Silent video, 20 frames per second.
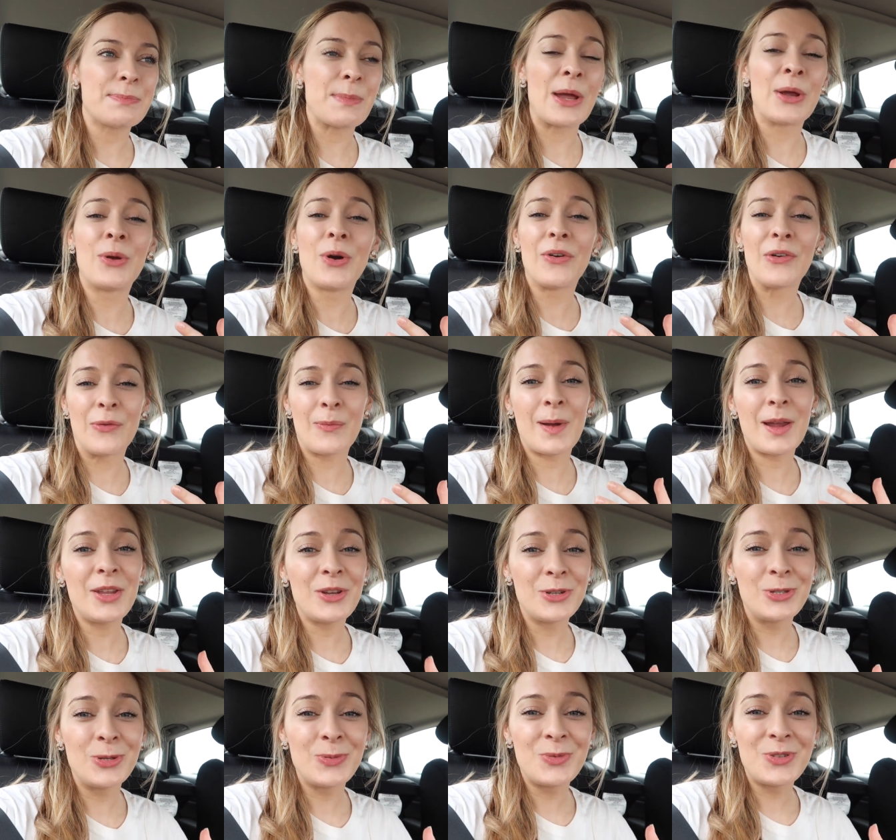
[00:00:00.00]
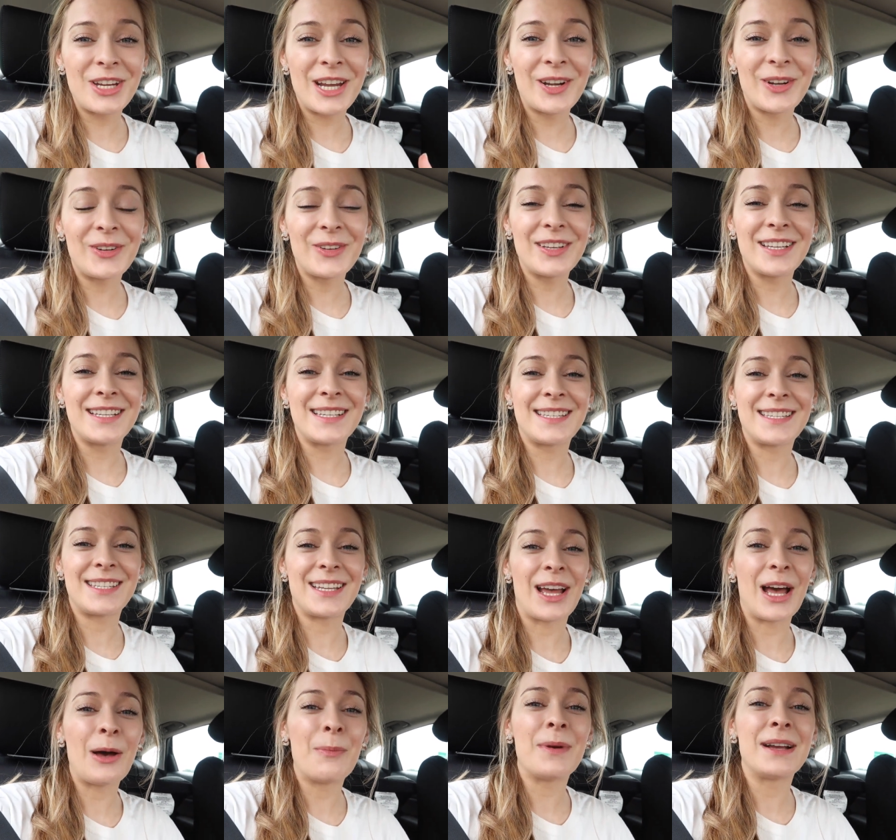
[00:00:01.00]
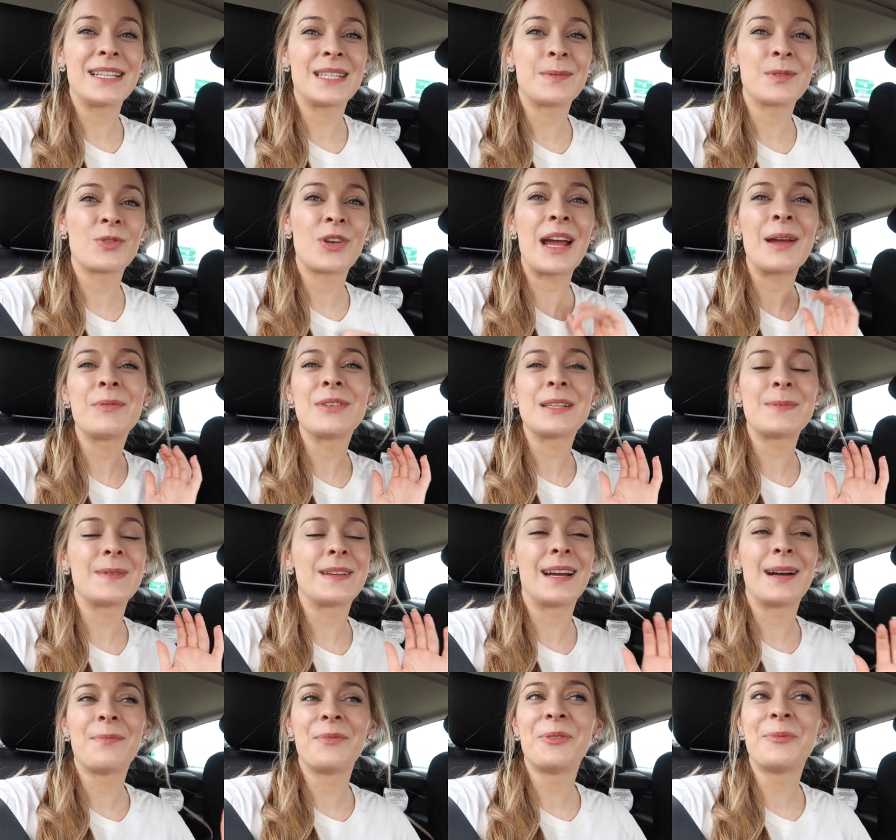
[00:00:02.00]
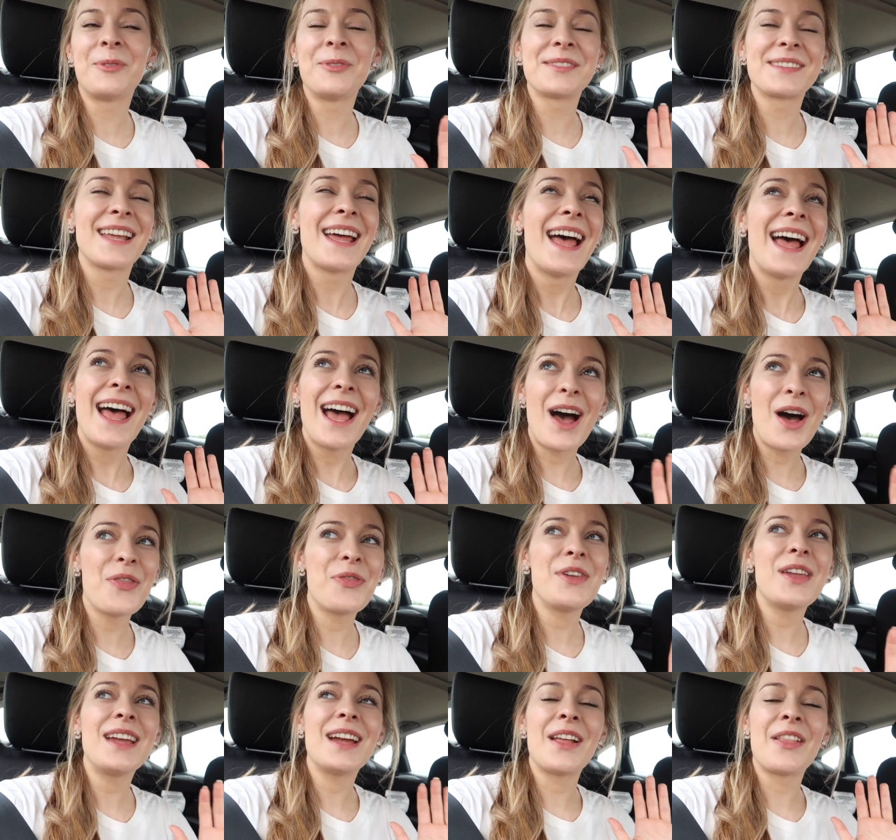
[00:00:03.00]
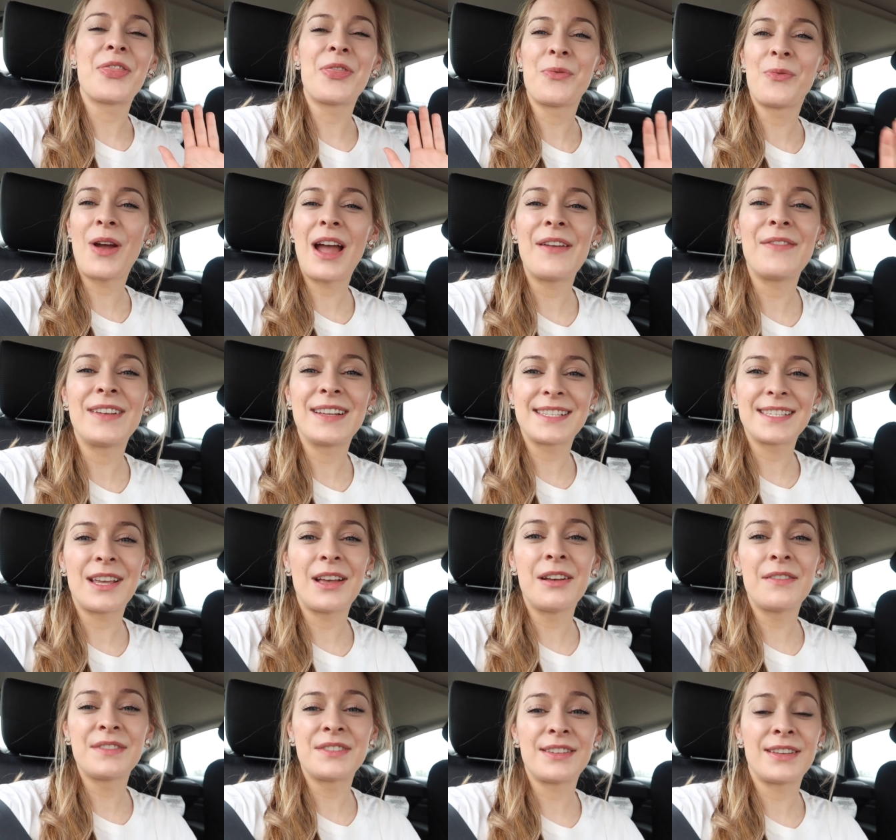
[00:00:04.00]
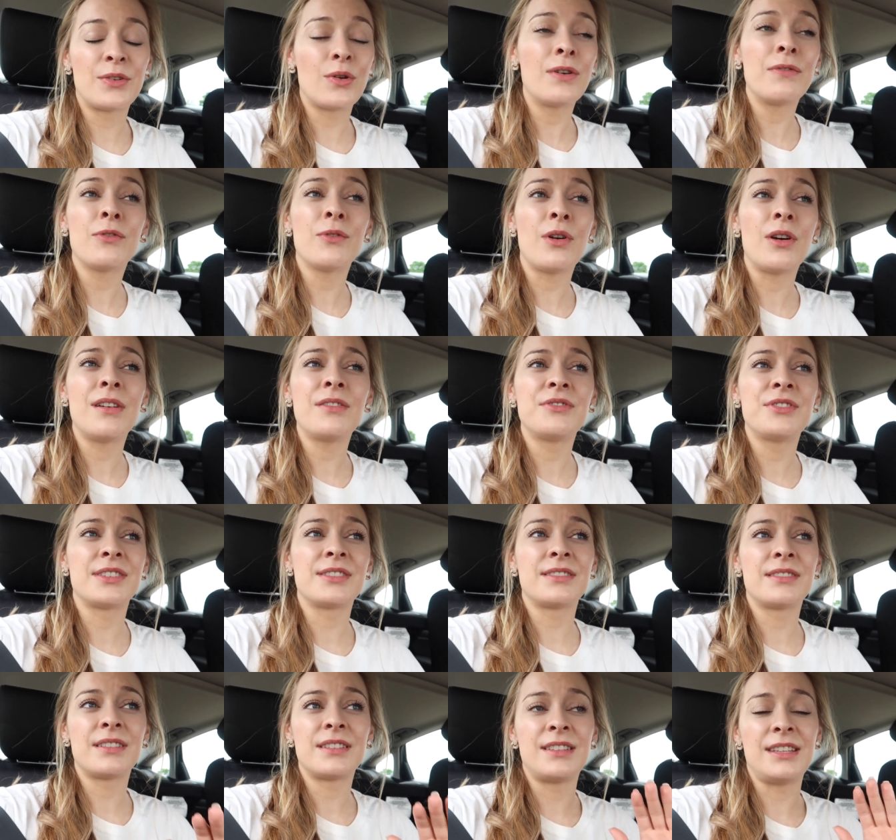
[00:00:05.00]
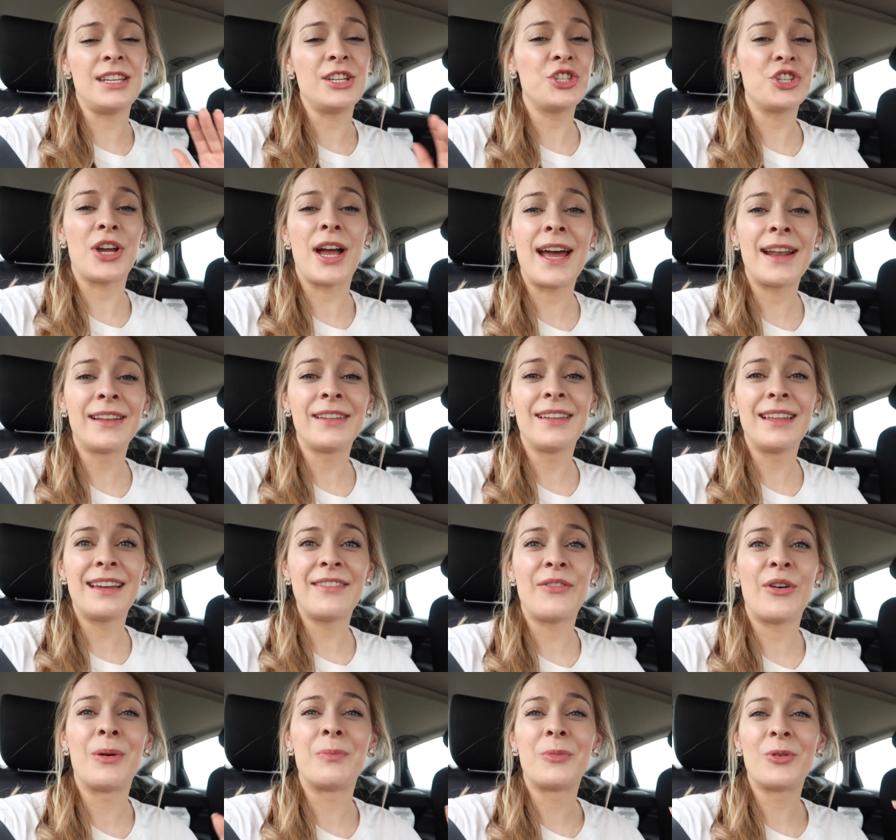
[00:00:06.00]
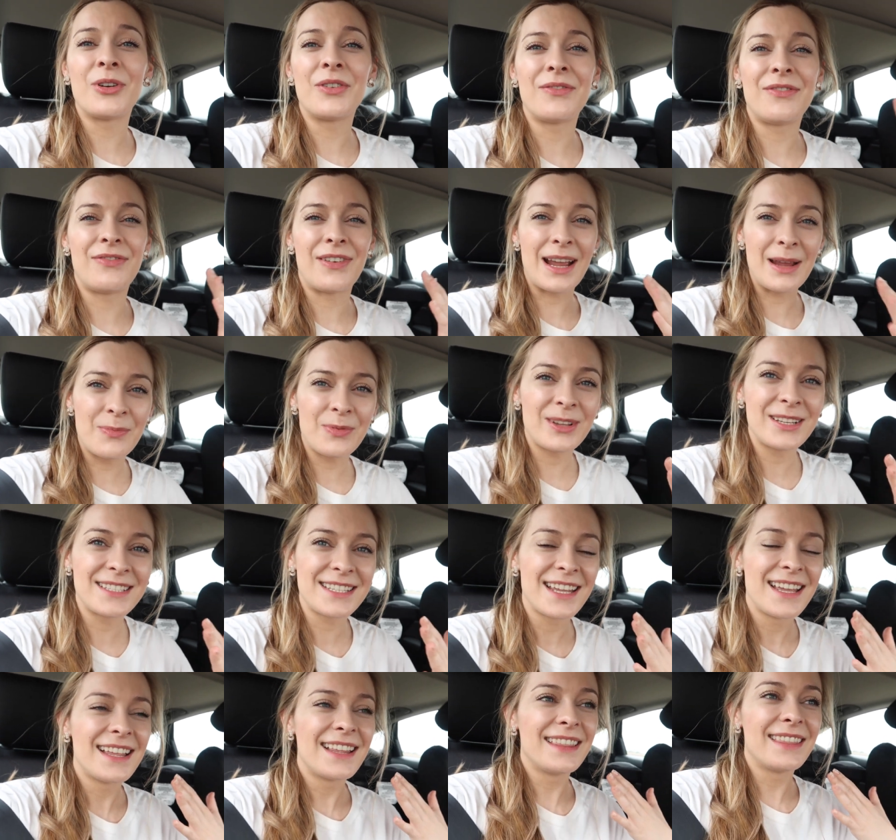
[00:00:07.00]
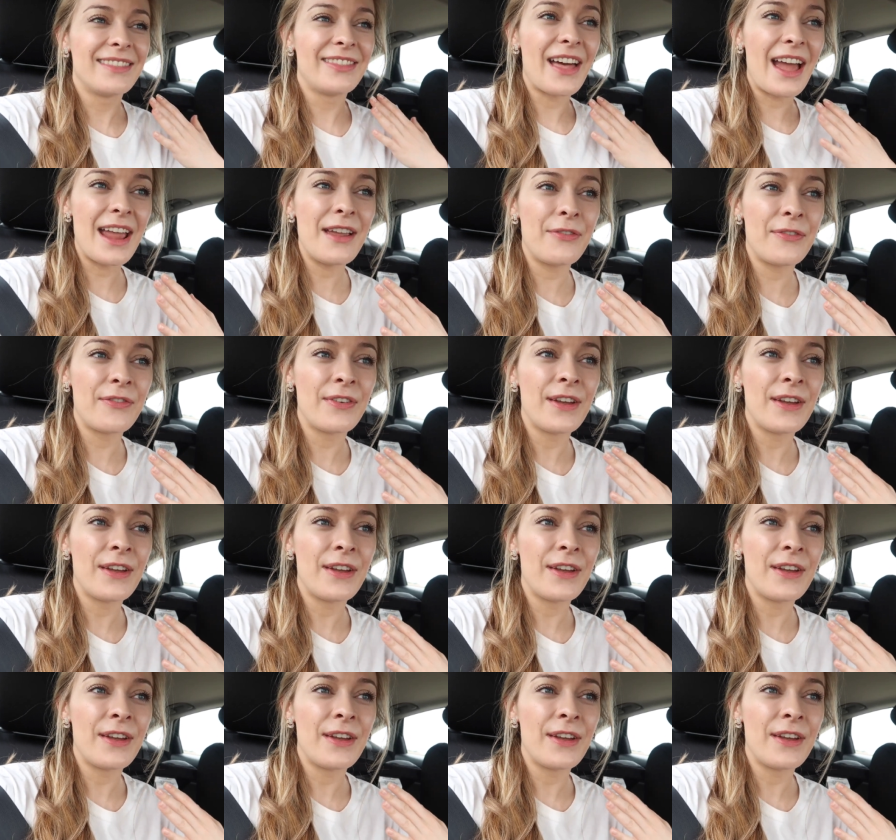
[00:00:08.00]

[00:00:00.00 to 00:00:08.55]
My goal for my YouTube channel is to help my subscribers become their most healthy and thriving selves, and overall, just teach you how to live a more vibrant life